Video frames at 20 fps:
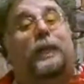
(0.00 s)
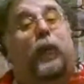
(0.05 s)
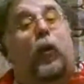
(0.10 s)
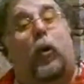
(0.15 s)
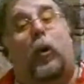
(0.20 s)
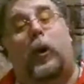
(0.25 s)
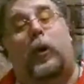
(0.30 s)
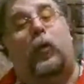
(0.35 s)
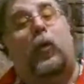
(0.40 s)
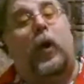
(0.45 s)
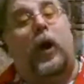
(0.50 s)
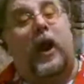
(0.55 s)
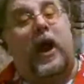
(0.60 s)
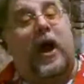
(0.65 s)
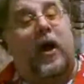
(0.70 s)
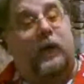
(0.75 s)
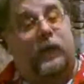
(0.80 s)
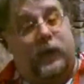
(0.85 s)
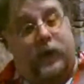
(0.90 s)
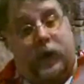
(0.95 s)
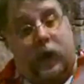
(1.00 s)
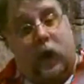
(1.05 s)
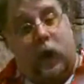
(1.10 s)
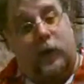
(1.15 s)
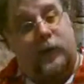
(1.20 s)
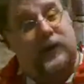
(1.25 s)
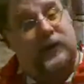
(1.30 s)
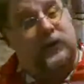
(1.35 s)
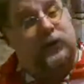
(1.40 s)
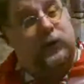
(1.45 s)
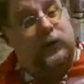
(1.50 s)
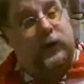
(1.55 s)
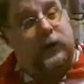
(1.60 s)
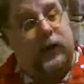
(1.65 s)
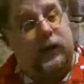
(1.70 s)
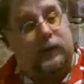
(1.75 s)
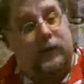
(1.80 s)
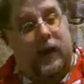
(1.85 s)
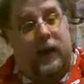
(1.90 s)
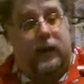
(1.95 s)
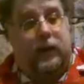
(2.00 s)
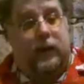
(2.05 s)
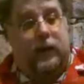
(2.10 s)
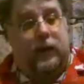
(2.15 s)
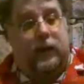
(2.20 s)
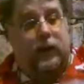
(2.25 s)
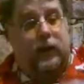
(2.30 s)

pouring one out for the homies who didn't make it.